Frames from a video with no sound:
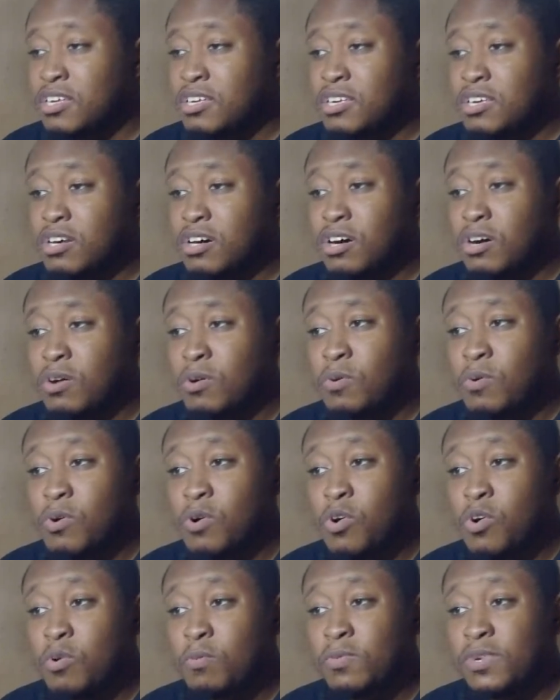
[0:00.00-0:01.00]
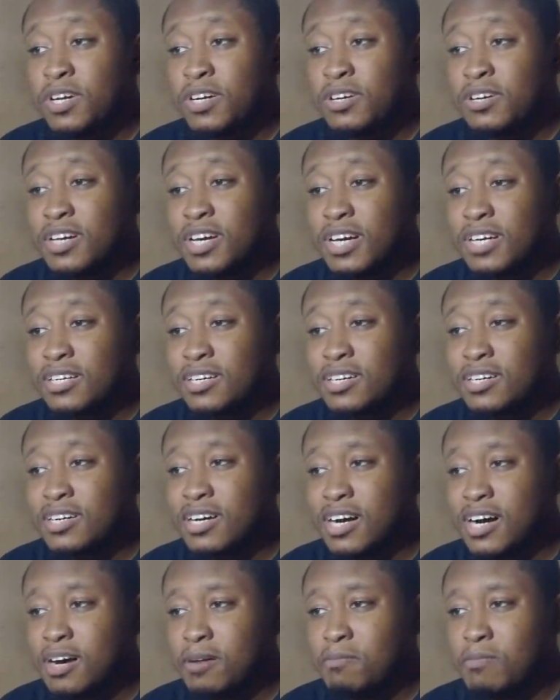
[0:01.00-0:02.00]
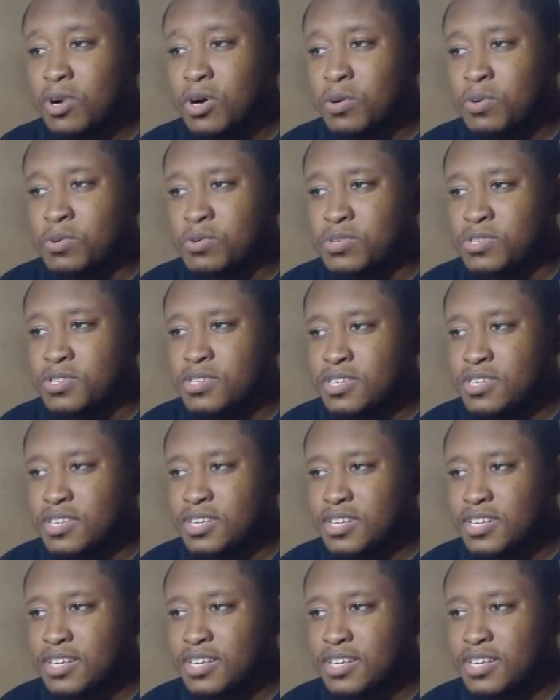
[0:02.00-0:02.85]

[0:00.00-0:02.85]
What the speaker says: Yo, Homelander got combos.